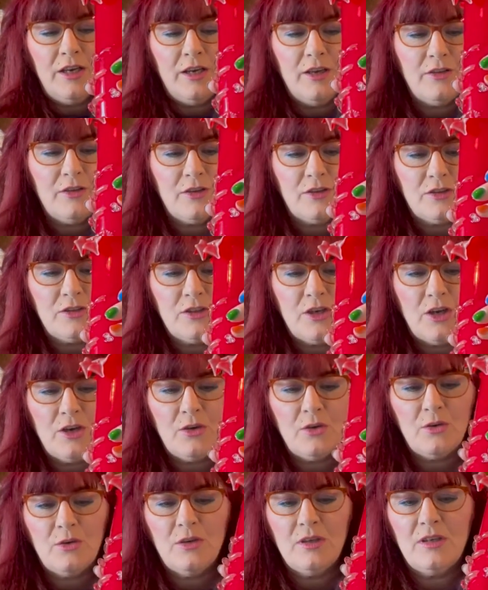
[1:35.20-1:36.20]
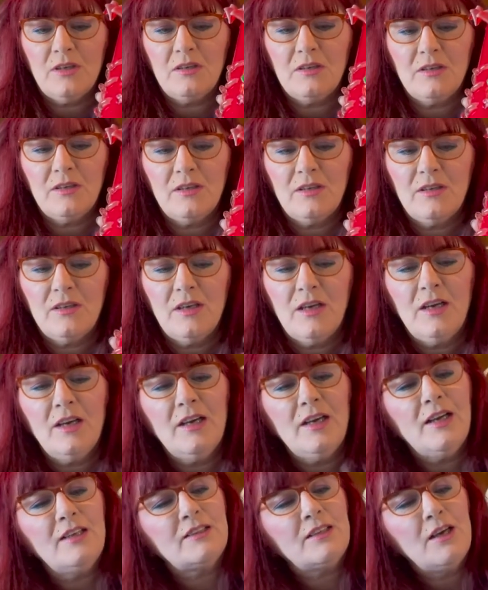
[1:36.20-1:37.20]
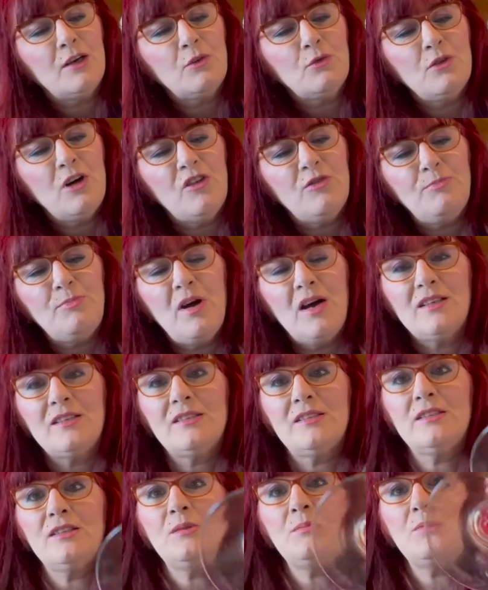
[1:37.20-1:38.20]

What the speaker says: There's no... It's got a rough poncille